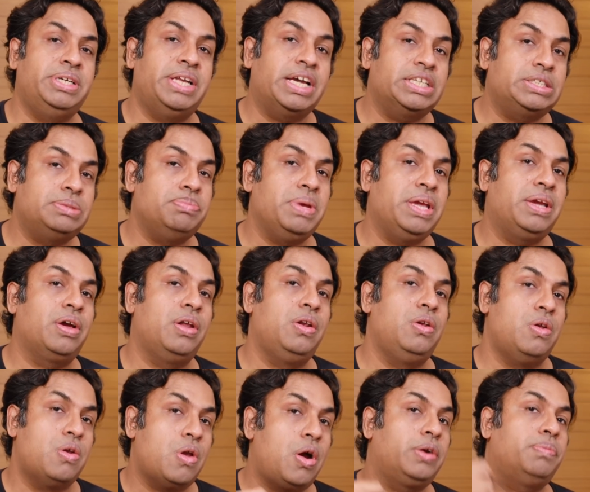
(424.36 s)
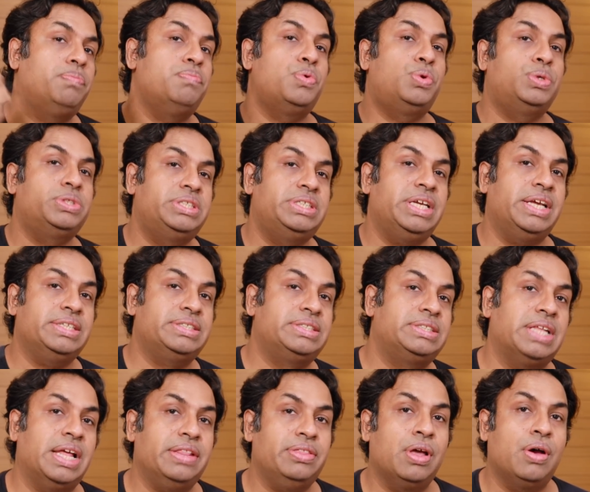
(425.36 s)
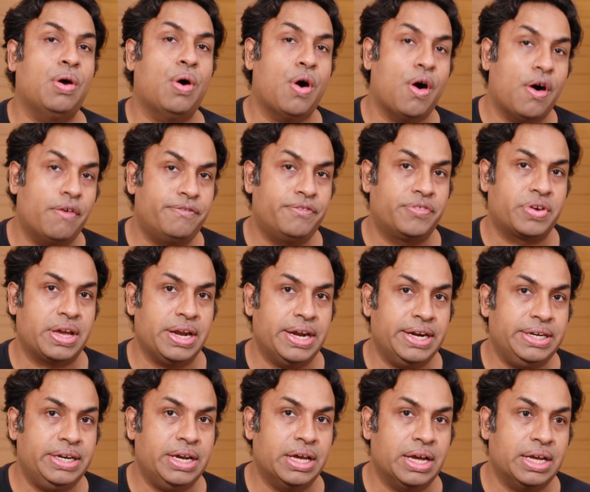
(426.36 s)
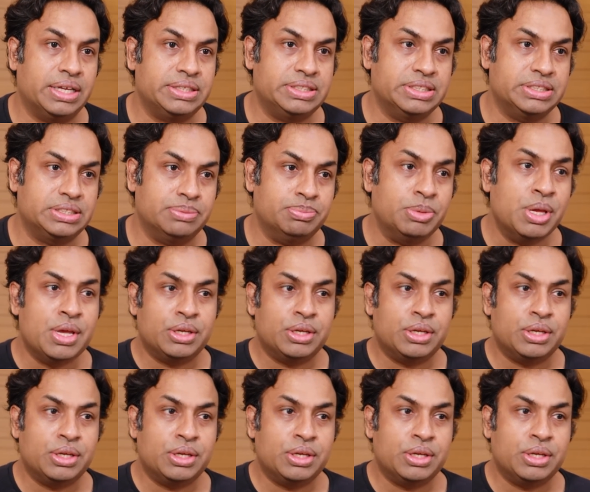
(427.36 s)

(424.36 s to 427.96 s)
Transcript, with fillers: does make a lot more sense than the off-grid uh, system.